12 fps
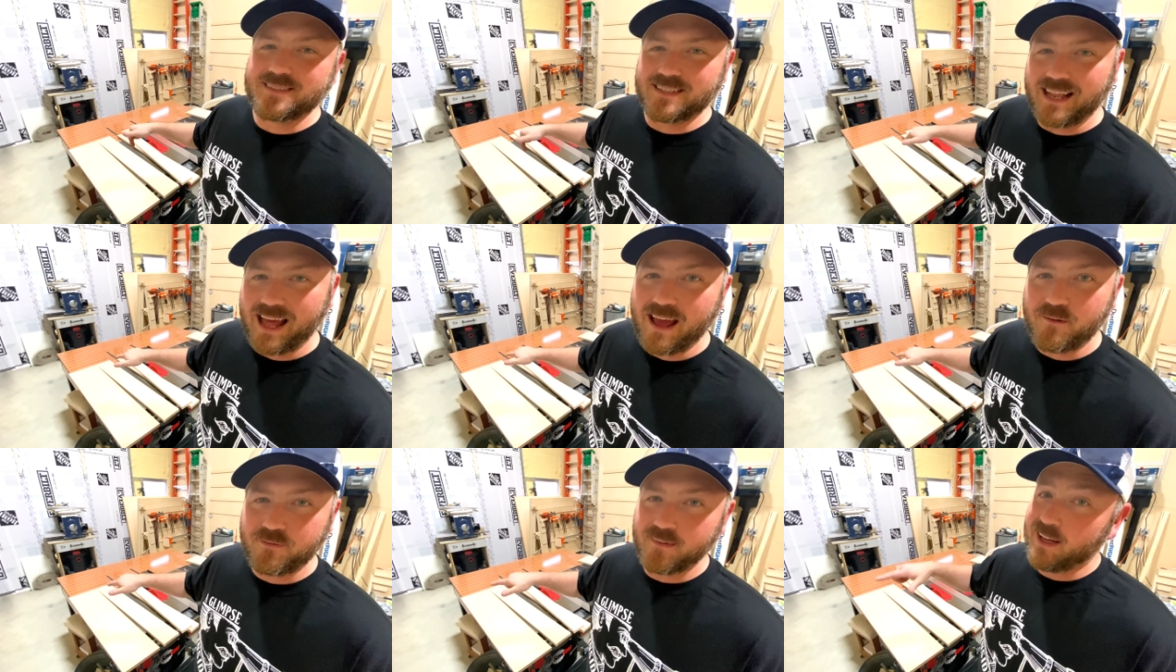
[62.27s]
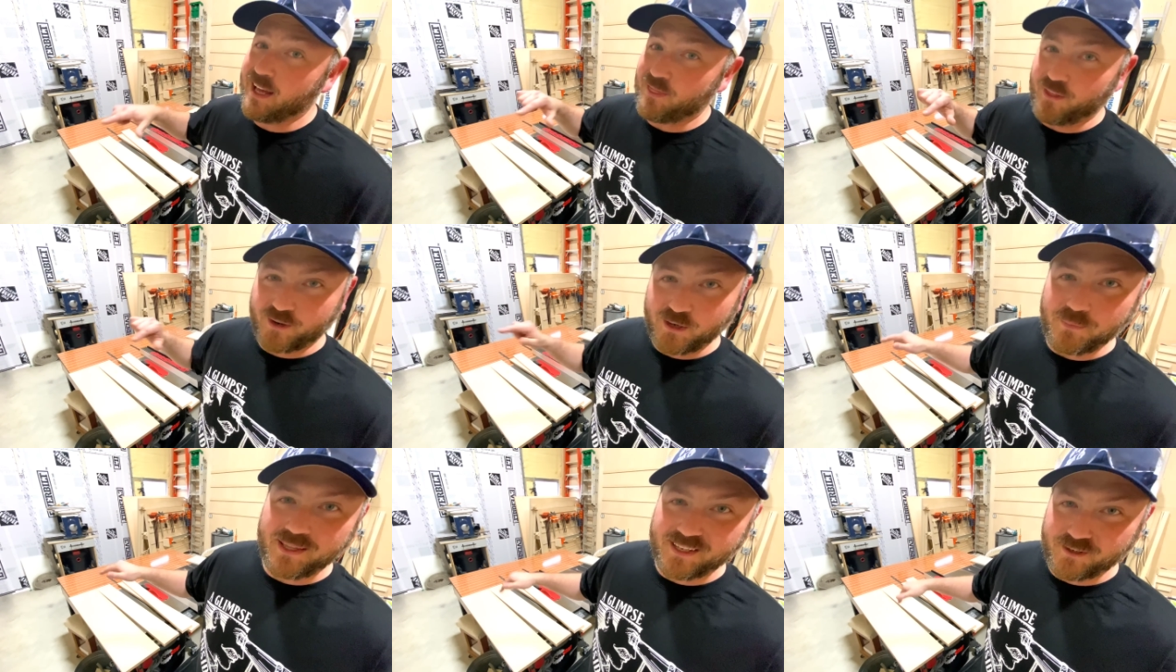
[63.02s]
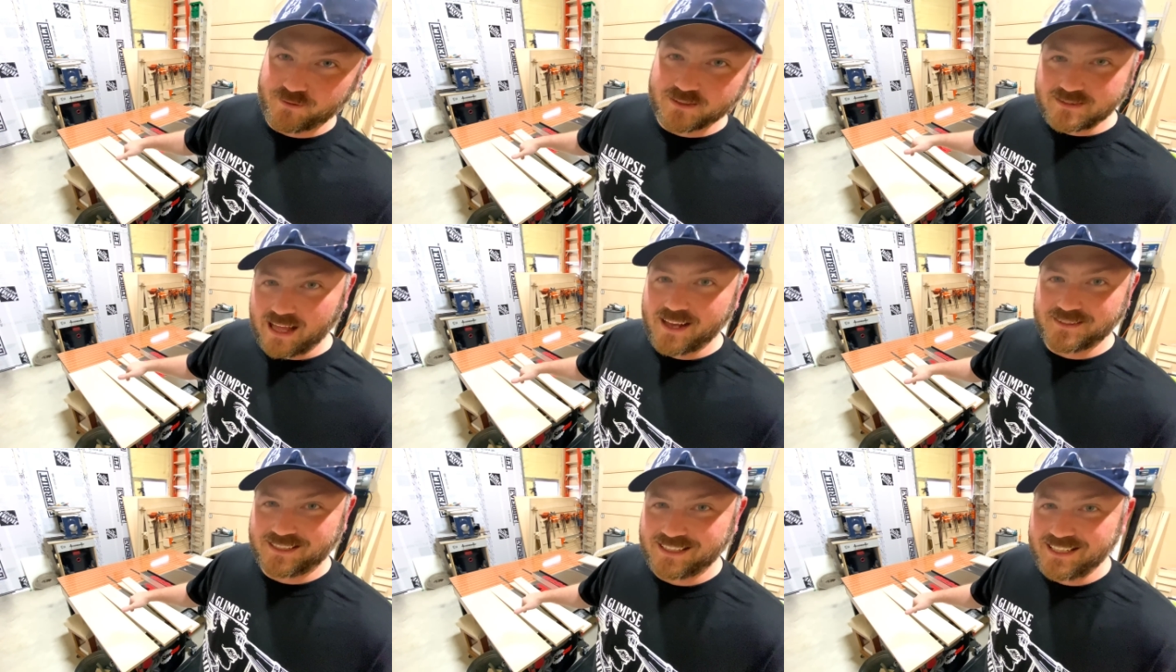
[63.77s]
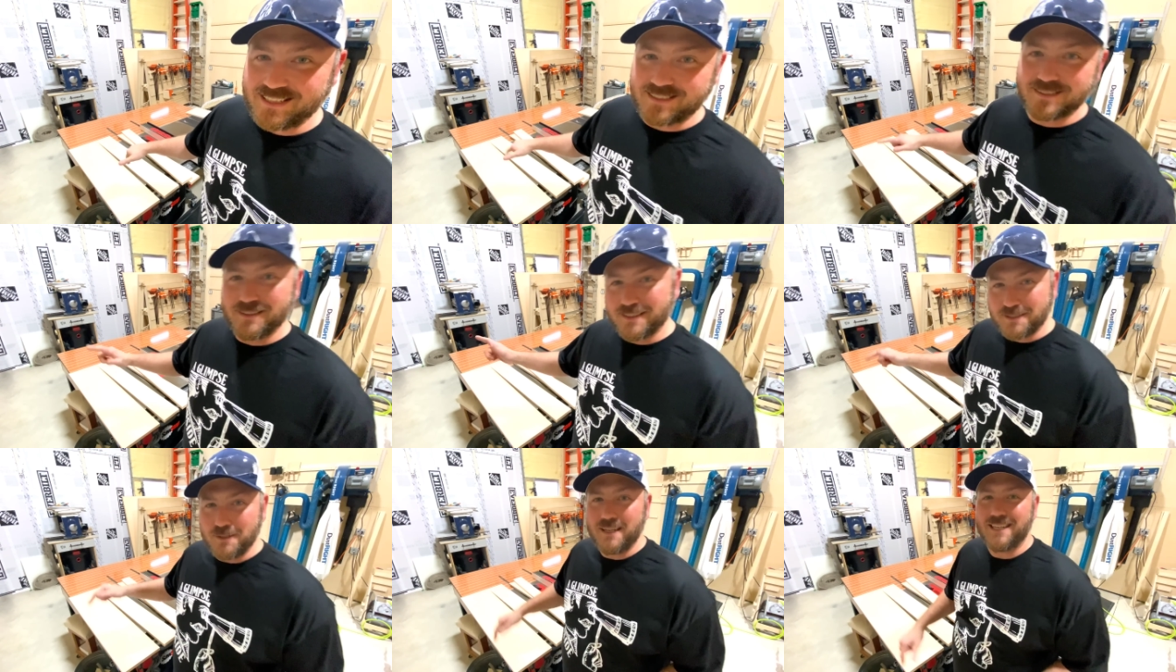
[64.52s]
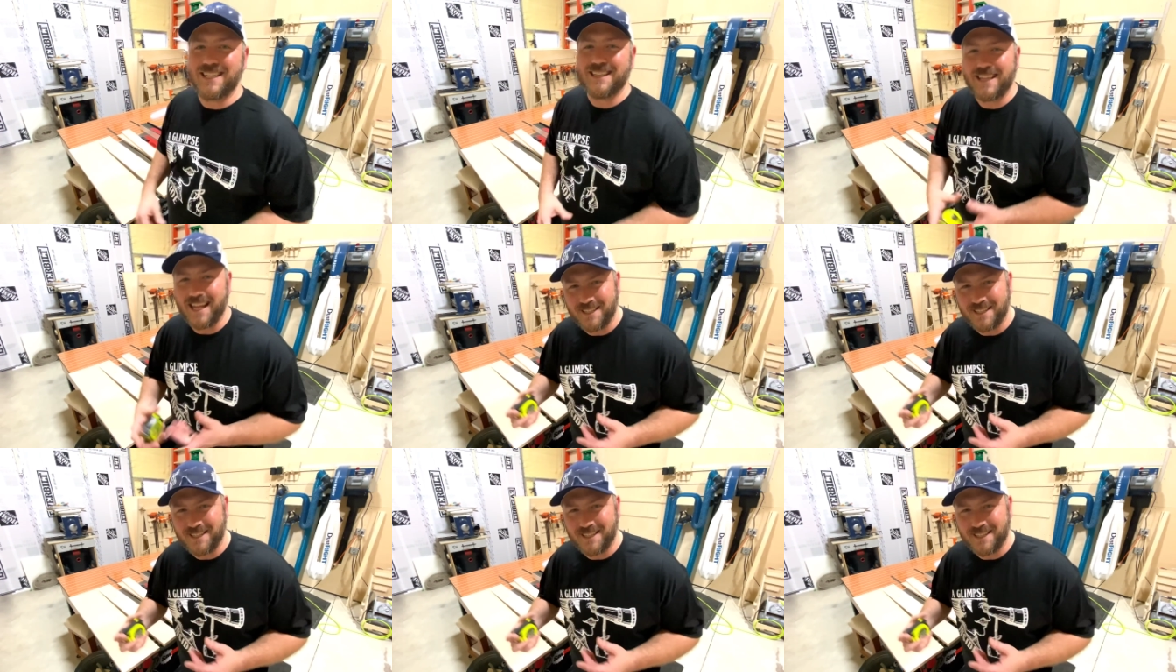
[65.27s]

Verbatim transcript: in half. They're gonna be the different styles of cleats, so let's go ahead and get that